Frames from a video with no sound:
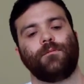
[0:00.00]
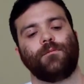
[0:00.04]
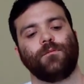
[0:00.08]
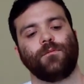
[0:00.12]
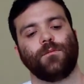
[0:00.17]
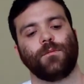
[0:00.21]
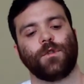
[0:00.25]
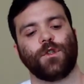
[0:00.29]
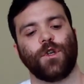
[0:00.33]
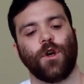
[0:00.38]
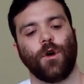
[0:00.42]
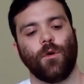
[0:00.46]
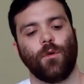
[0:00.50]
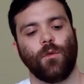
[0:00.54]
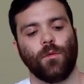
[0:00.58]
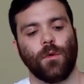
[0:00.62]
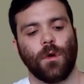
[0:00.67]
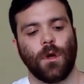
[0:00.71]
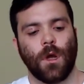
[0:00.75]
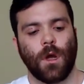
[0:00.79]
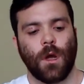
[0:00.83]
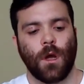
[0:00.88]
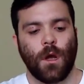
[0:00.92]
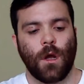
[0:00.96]

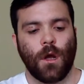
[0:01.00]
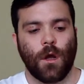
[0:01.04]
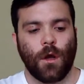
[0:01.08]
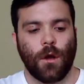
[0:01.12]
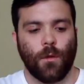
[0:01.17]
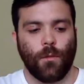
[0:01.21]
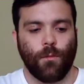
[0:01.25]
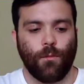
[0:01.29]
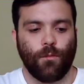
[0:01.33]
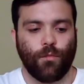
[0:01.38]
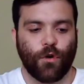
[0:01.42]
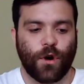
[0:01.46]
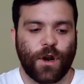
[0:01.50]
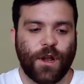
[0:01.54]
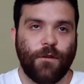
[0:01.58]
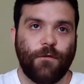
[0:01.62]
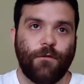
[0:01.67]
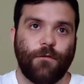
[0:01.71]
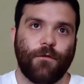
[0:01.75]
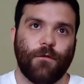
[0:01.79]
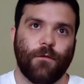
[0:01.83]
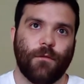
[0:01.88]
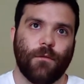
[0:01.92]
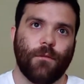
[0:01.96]
So
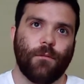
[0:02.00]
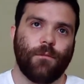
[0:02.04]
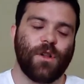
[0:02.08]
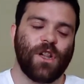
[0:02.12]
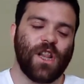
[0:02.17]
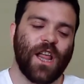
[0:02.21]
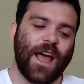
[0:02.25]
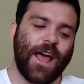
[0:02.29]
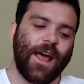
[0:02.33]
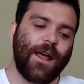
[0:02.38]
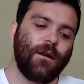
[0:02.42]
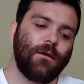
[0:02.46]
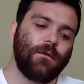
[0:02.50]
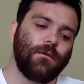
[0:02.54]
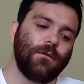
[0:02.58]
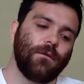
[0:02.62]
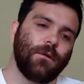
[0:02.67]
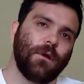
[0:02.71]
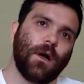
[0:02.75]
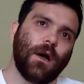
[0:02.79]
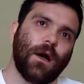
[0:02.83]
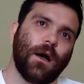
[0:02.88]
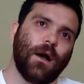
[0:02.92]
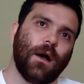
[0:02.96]
brief plan,
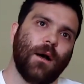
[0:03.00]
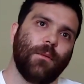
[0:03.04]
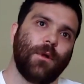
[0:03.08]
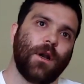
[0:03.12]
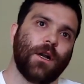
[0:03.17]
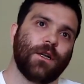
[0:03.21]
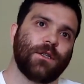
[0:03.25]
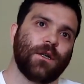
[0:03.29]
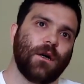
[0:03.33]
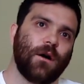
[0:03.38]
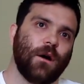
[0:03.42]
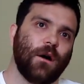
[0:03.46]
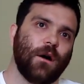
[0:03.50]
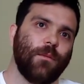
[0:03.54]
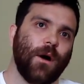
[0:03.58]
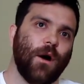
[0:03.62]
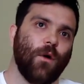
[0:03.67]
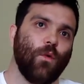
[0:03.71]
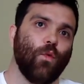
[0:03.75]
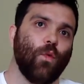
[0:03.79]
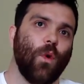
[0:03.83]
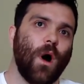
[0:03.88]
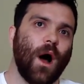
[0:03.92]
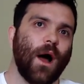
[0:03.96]
I'm going to talk
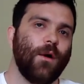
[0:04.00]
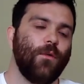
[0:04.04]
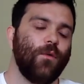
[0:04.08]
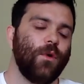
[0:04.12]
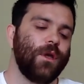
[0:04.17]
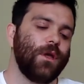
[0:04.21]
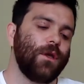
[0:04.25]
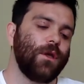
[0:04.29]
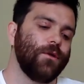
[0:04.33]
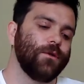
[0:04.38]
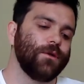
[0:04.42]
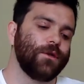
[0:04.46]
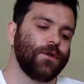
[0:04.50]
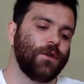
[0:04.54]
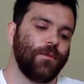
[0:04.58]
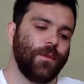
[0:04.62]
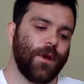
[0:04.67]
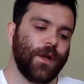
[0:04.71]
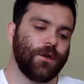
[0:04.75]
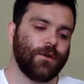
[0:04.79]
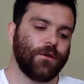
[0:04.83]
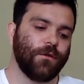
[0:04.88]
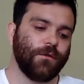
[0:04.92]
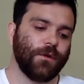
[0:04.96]
about why we use
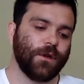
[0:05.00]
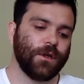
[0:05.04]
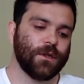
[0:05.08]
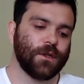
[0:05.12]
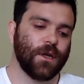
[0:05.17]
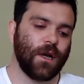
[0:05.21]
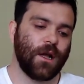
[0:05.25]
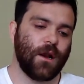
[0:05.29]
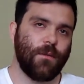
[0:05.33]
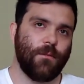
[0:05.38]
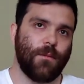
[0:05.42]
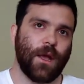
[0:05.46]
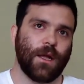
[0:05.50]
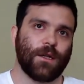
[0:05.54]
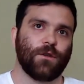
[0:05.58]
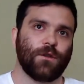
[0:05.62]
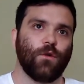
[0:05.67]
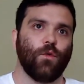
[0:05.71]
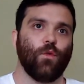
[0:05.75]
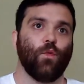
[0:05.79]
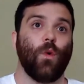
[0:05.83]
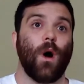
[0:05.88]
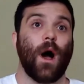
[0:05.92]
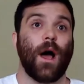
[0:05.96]
domain-driven design at
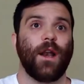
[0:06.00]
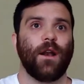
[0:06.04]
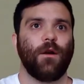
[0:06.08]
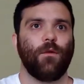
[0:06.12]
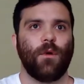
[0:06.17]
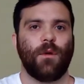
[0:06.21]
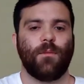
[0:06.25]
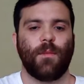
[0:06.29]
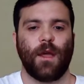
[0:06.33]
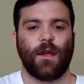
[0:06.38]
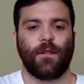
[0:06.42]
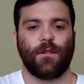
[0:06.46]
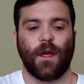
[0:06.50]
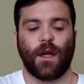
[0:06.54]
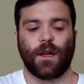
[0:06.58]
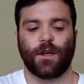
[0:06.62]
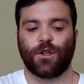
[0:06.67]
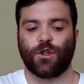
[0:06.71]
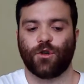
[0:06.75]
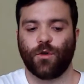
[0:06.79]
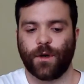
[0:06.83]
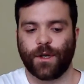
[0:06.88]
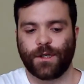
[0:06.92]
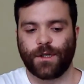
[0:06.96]
MANTL. Why did we make that
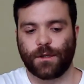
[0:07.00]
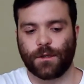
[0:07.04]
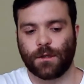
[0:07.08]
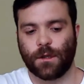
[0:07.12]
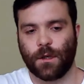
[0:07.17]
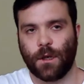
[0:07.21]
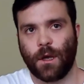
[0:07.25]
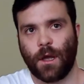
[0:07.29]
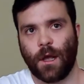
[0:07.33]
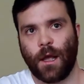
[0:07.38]
choice?